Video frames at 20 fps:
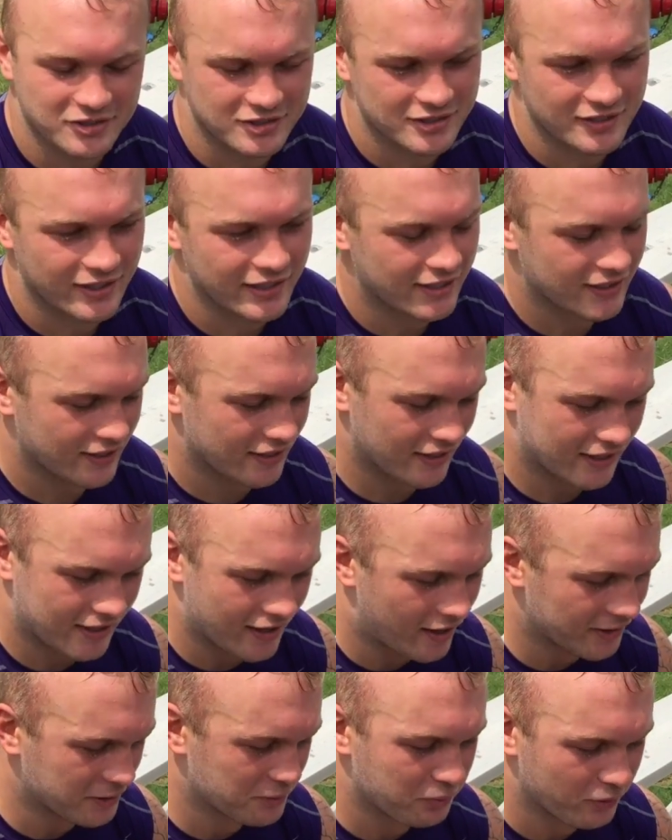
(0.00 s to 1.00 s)
was just like
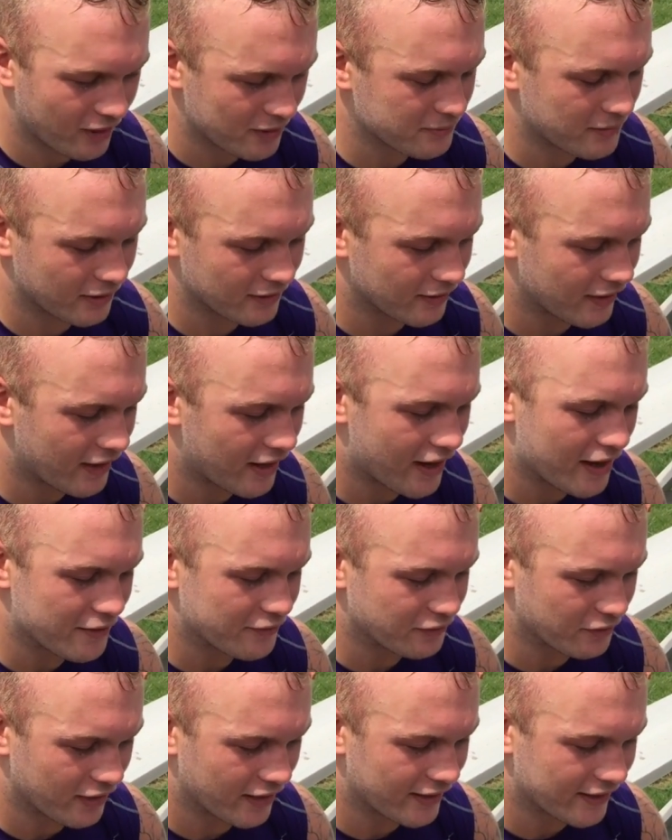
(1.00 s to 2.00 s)
contemplating my
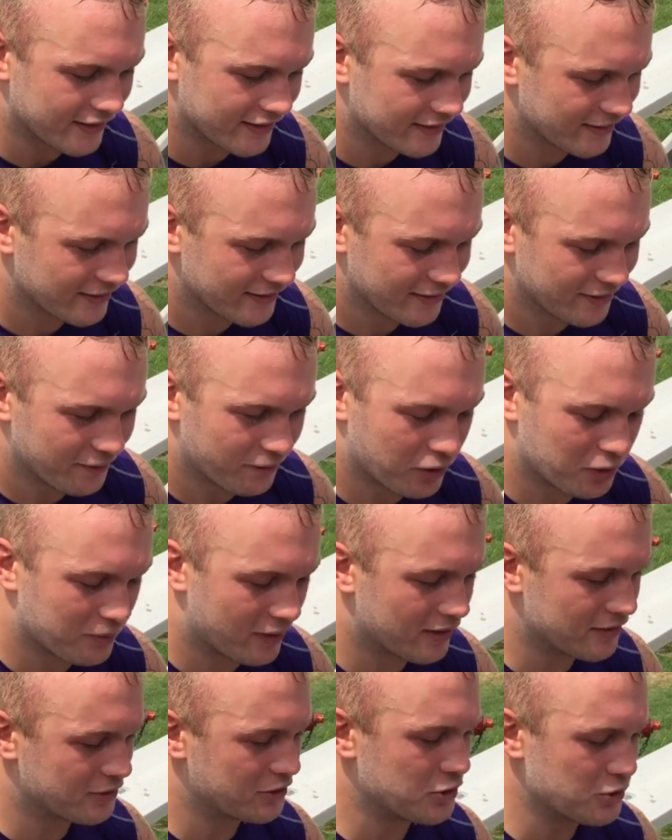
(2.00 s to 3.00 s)
life, like, what
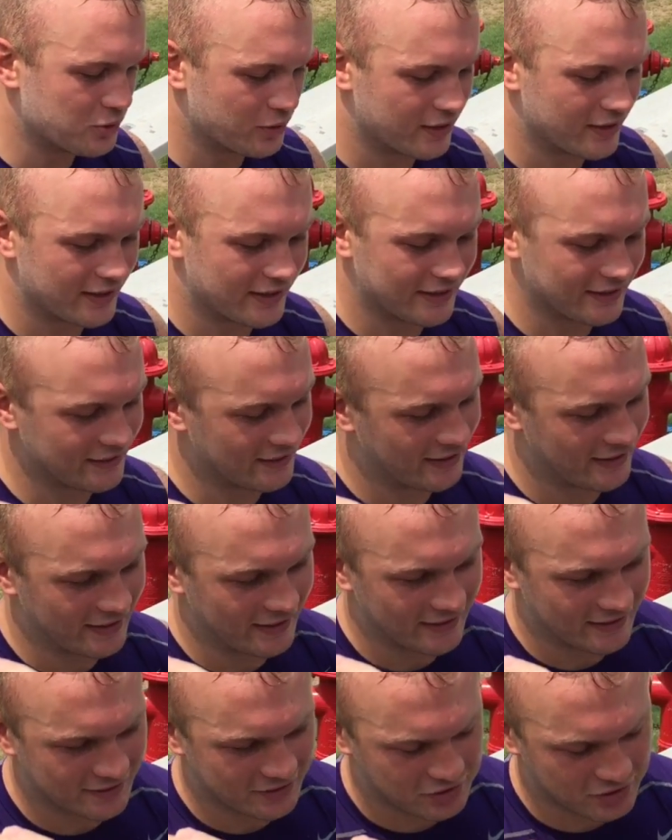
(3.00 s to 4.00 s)
am I doing?
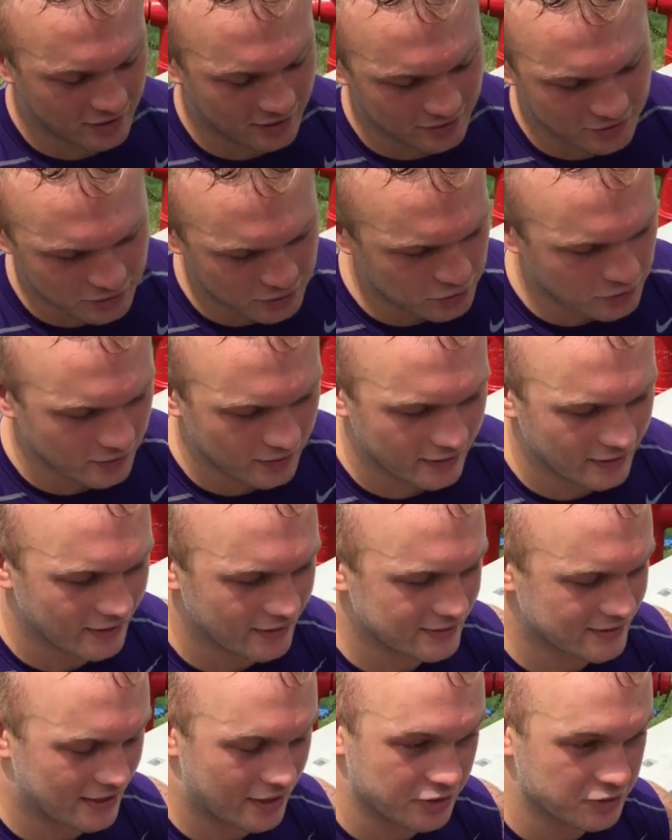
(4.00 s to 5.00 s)
Like, should I do
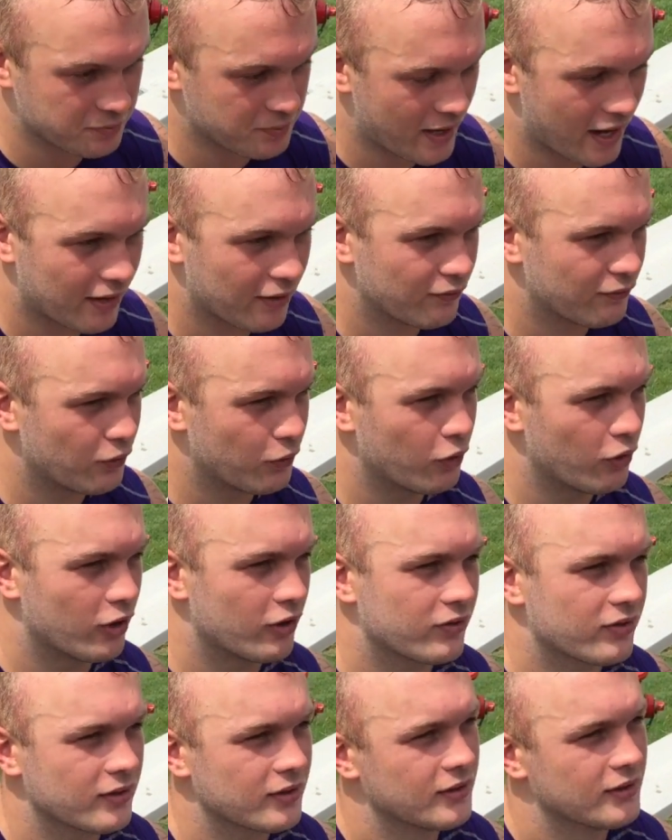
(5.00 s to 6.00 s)
this? Like, I was back and
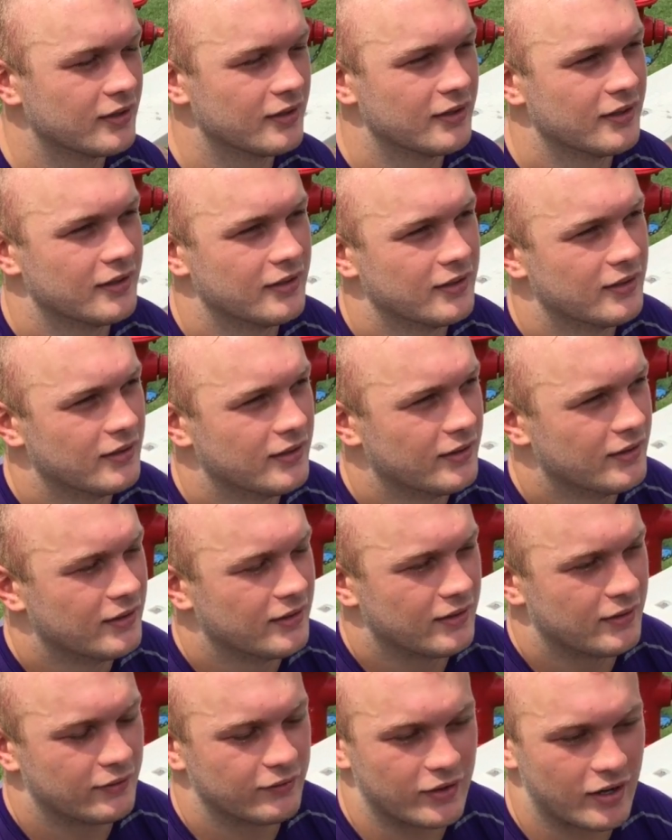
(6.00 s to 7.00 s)
forth.
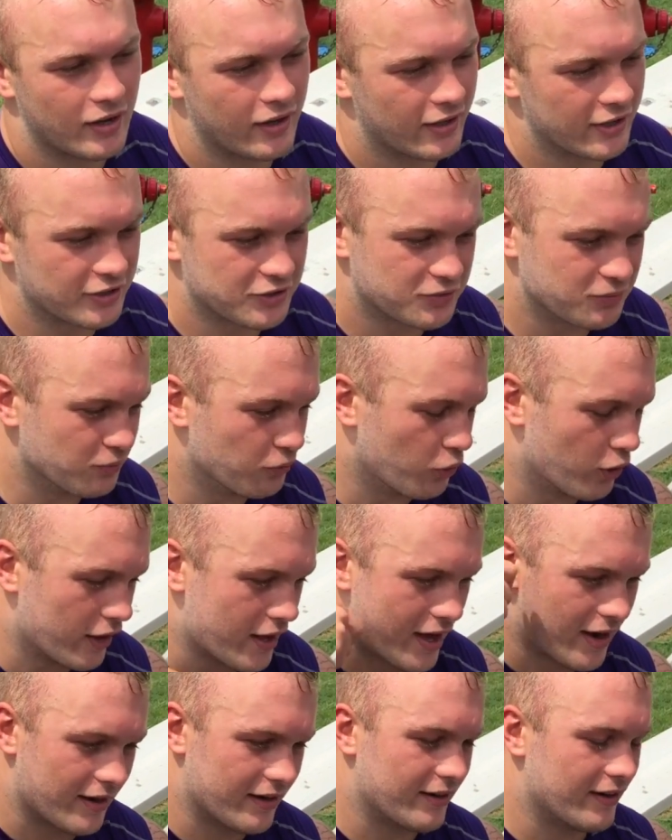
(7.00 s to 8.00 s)
And finally, I just
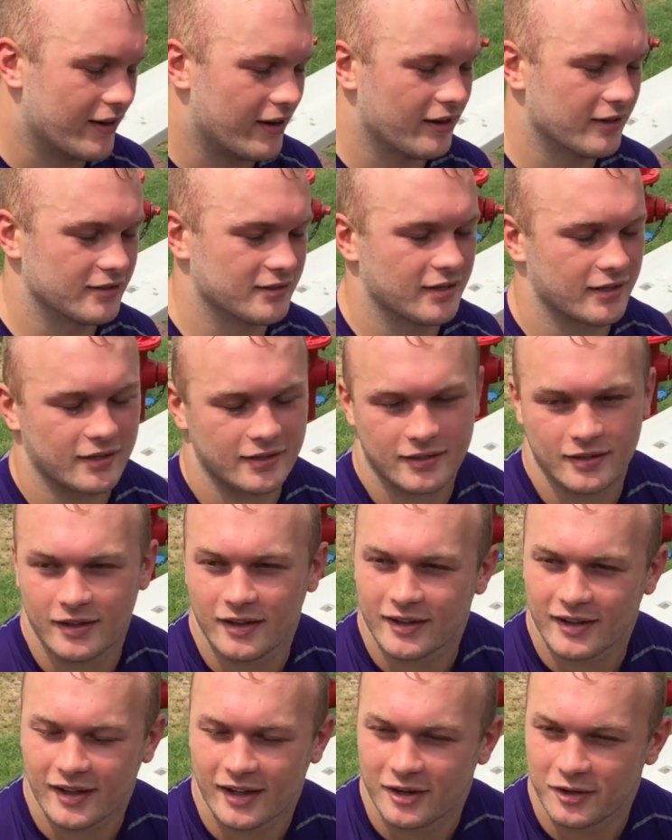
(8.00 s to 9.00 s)
went at it and I was like,
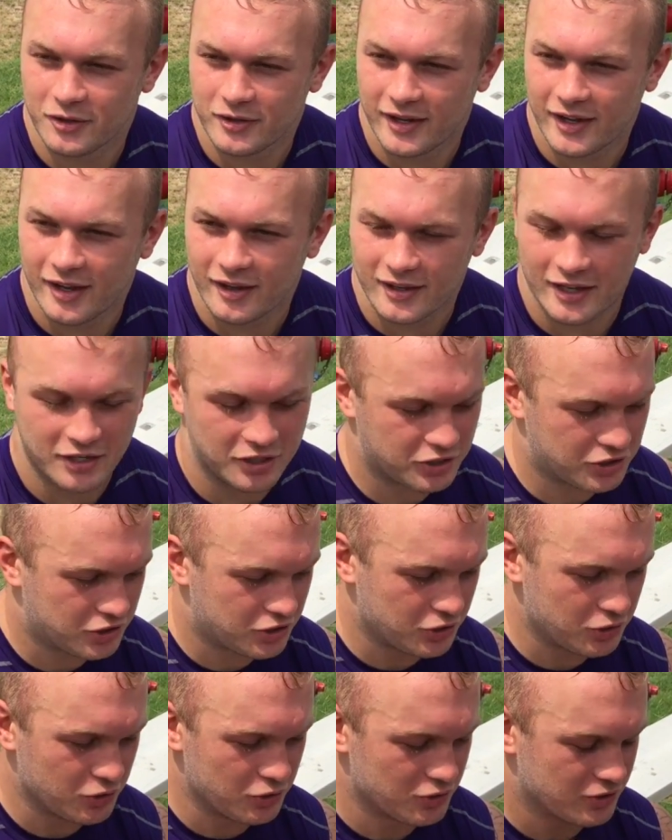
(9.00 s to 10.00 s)
oh, I got it now. I had a
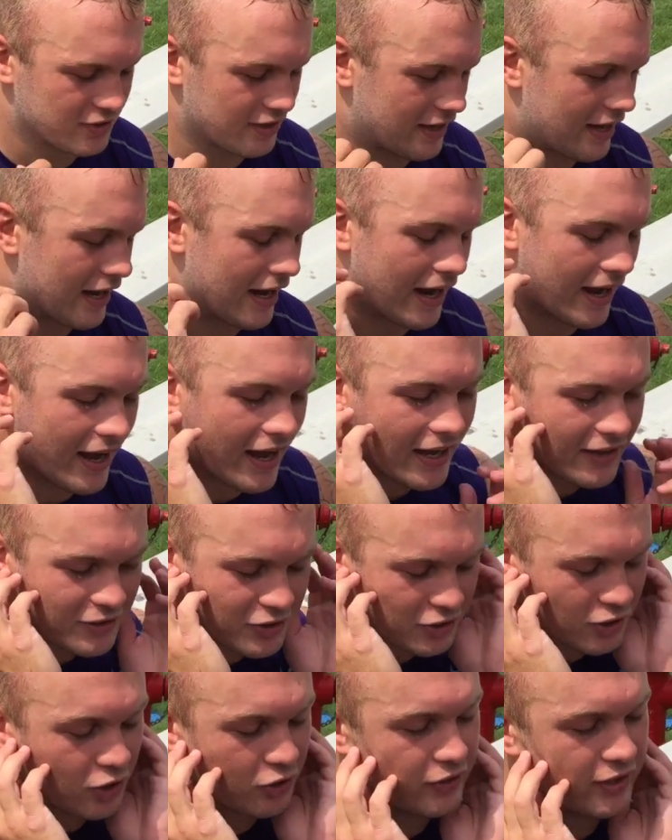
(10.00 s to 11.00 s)
huge, I, I had,
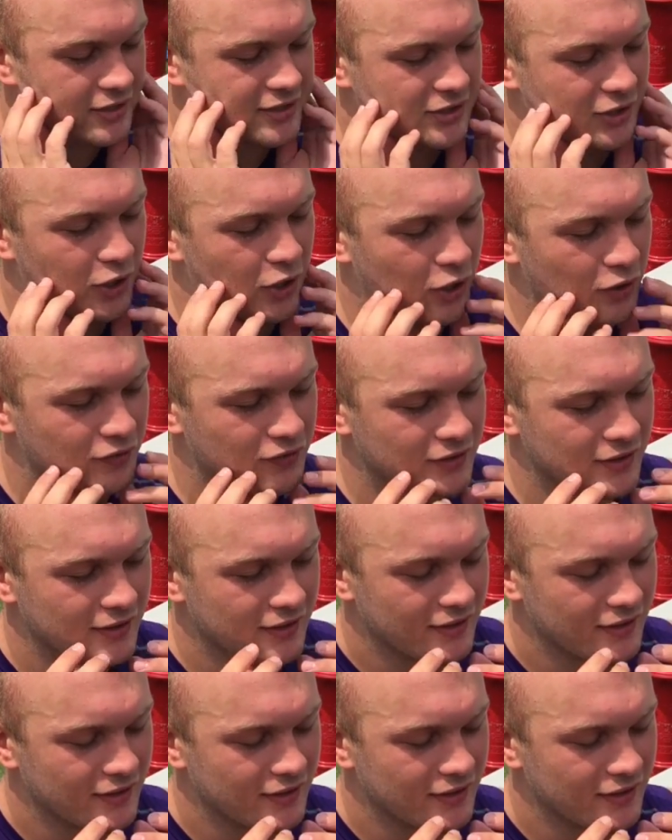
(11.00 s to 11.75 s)
took all this off